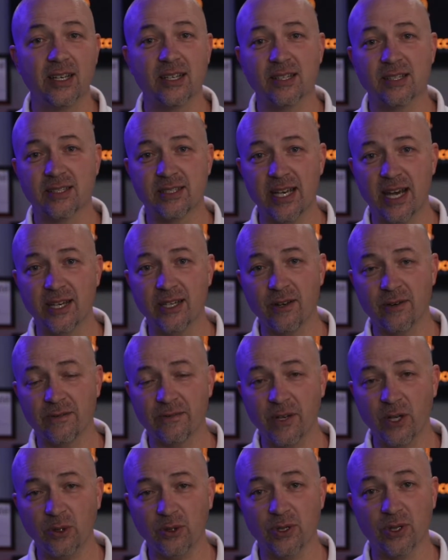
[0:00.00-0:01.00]
Set your
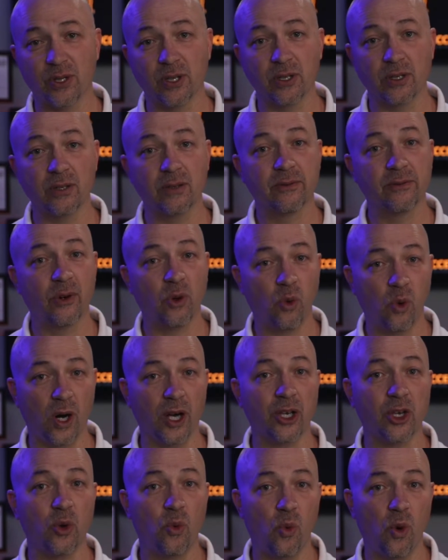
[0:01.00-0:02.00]
filter for
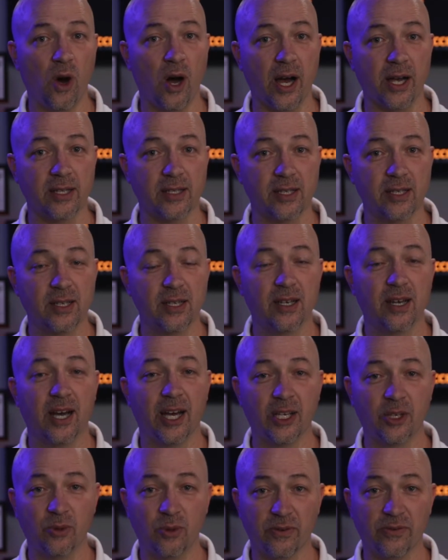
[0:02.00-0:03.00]
what you want,
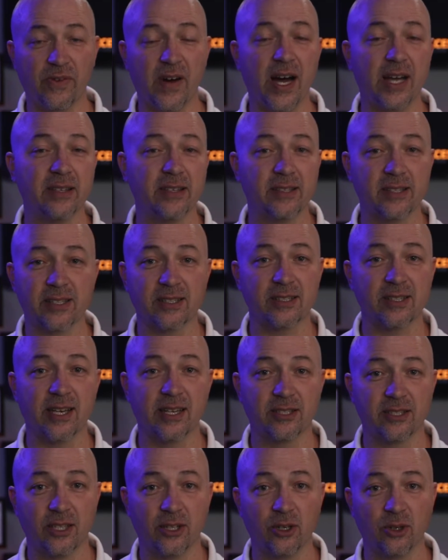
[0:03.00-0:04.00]
and you will find the
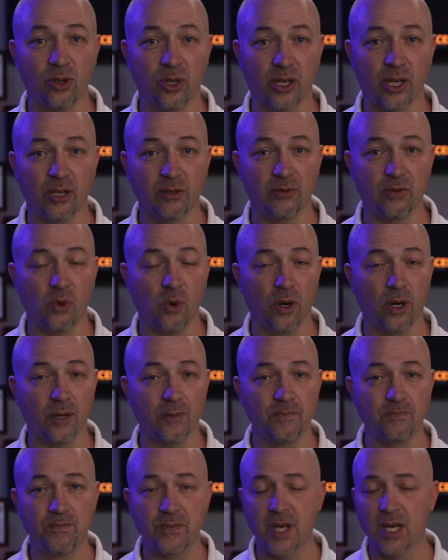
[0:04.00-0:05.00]
success that you're looking
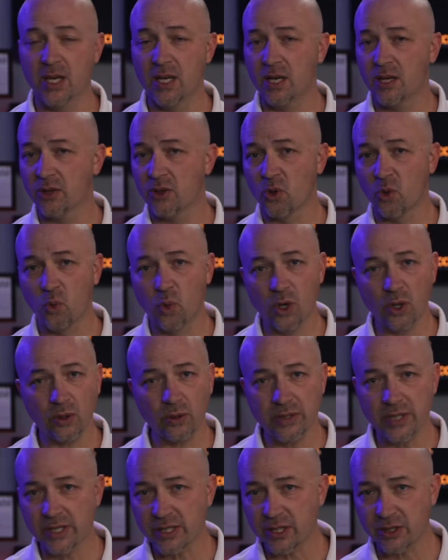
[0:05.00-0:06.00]
for. The
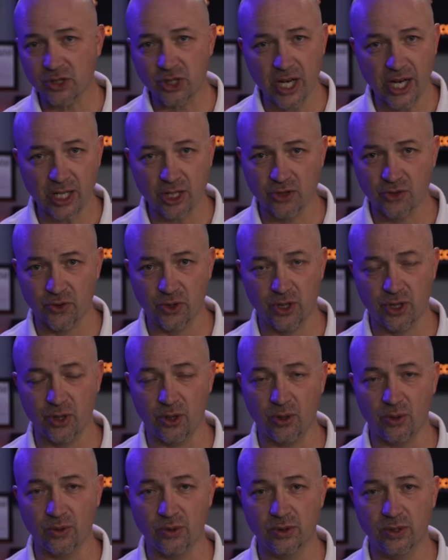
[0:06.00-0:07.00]
world doesn't change for
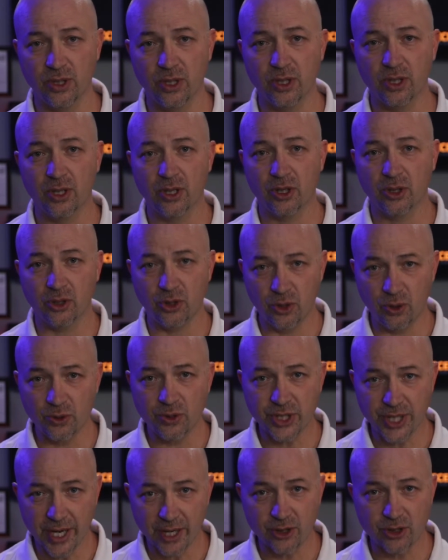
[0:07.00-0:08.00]
you. You
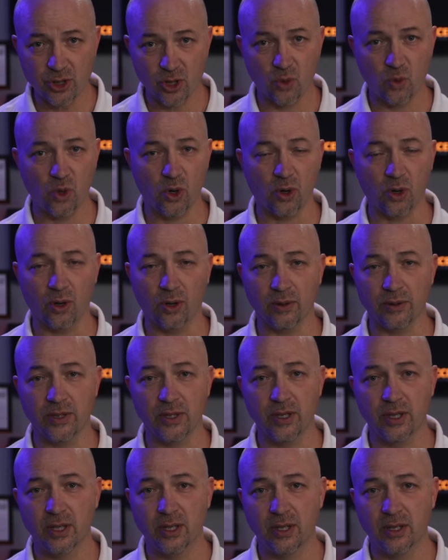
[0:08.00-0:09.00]
change your world.
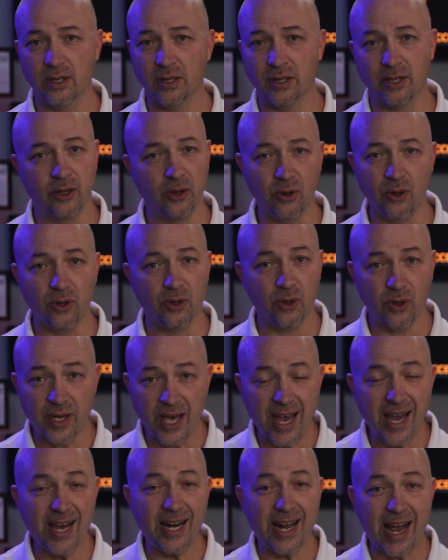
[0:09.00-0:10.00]
You, you
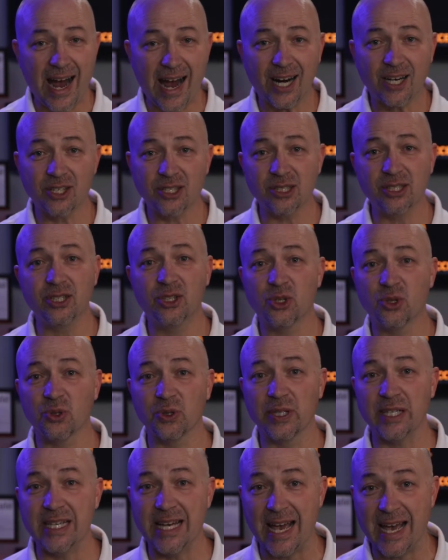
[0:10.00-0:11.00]
can't actually
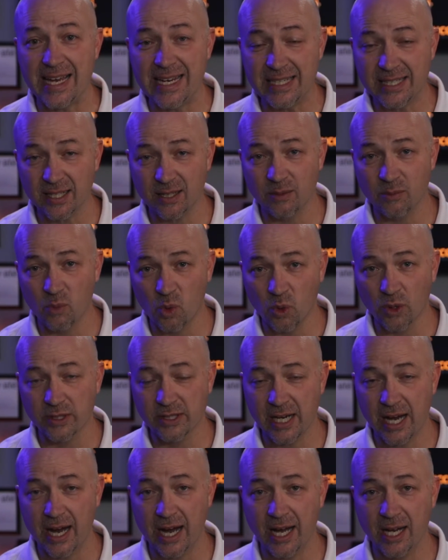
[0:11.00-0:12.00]
create more
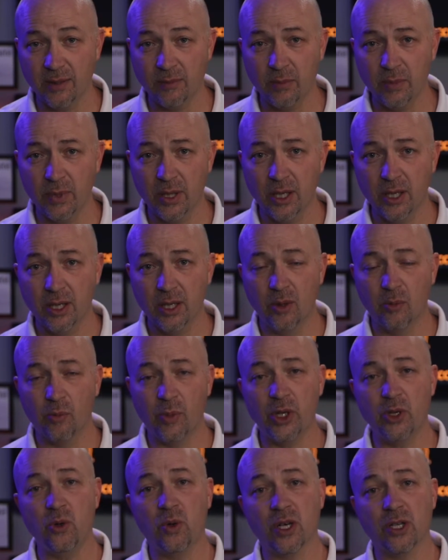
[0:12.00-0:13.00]
time,
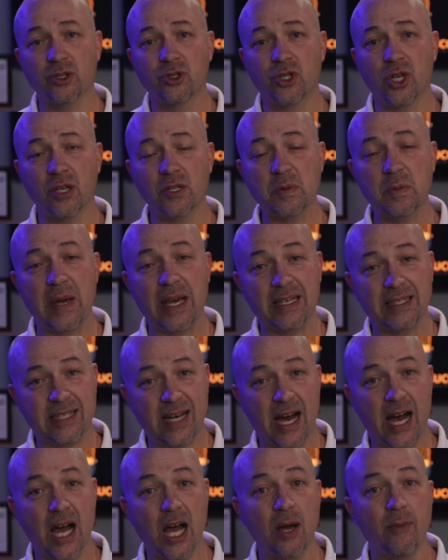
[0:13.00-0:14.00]
but you can just make
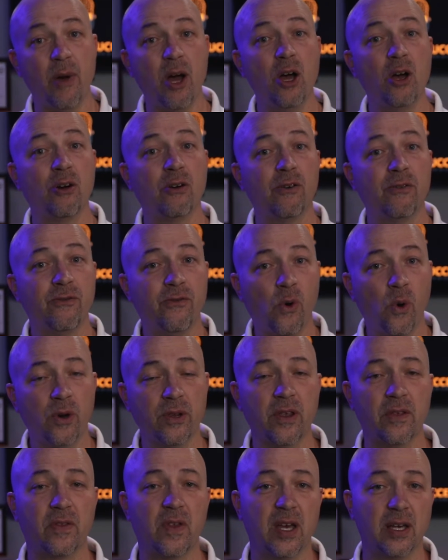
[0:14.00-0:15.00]
time for
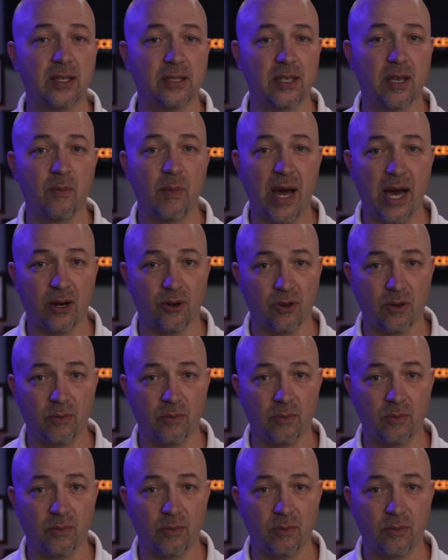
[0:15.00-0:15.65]
the things that matter